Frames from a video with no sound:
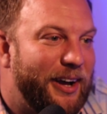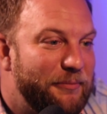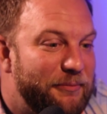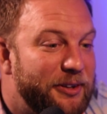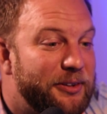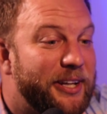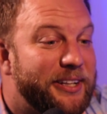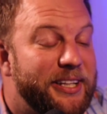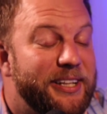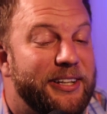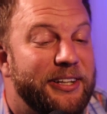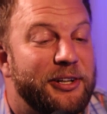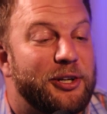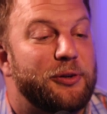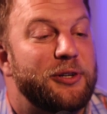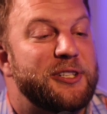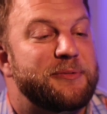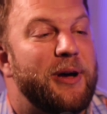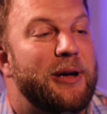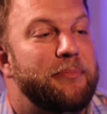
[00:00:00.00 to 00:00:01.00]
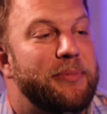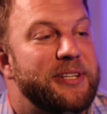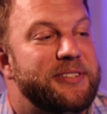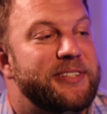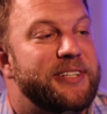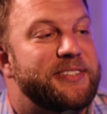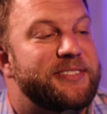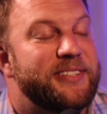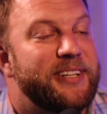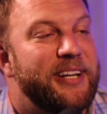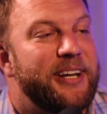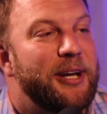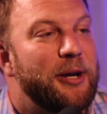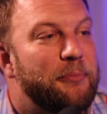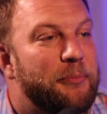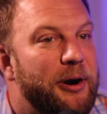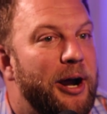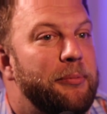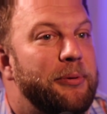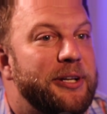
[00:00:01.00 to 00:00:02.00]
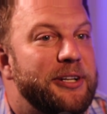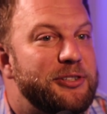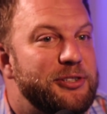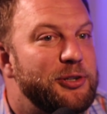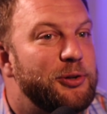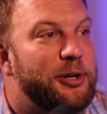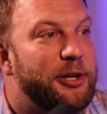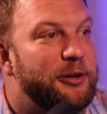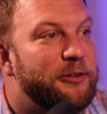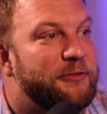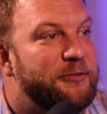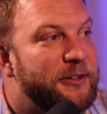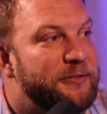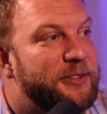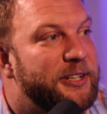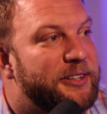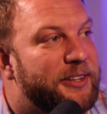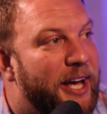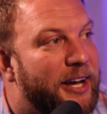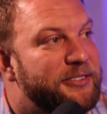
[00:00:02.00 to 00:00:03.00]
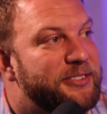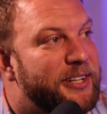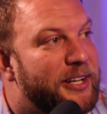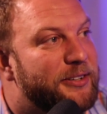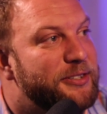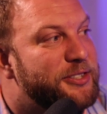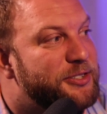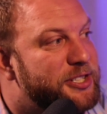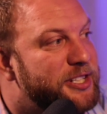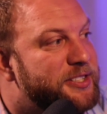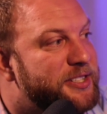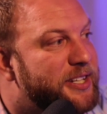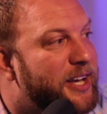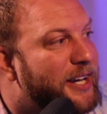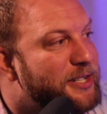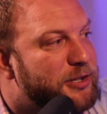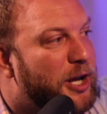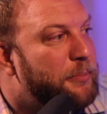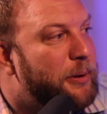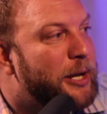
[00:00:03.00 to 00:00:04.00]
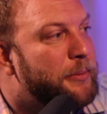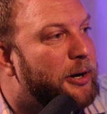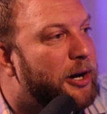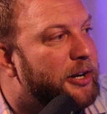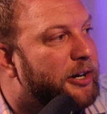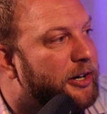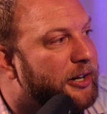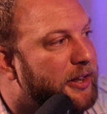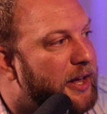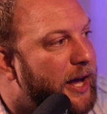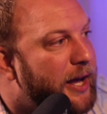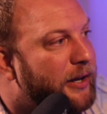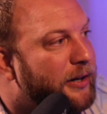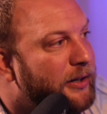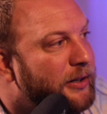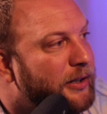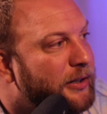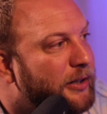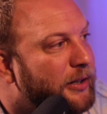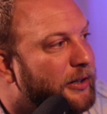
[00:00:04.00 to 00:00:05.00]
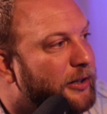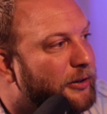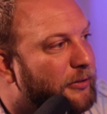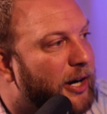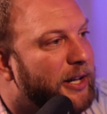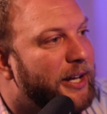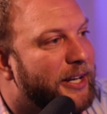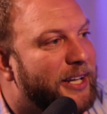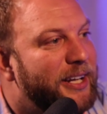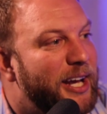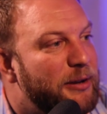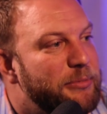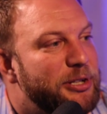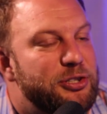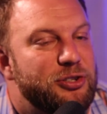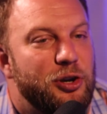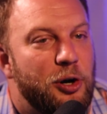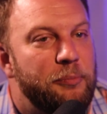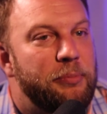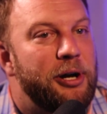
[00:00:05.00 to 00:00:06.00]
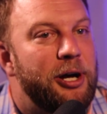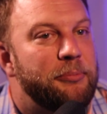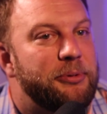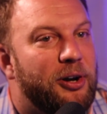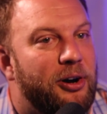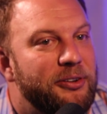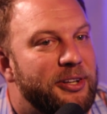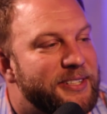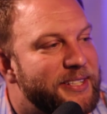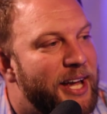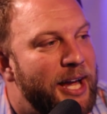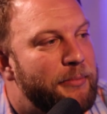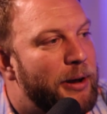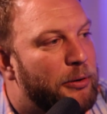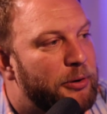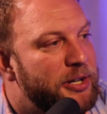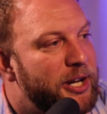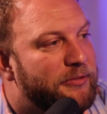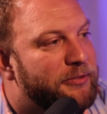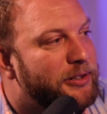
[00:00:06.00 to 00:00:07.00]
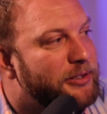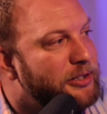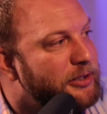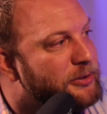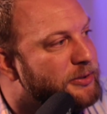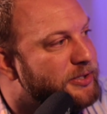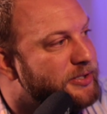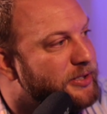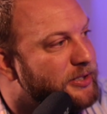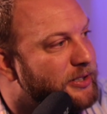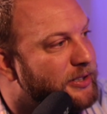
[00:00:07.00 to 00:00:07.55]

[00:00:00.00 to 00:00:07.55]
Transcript: I feel like he could increase my business probably to two hundred fifty thousand dollars in G C I, so I'd pay him a hundred of that. All right. right, like he'd have me so pumped all the time, I would never lose.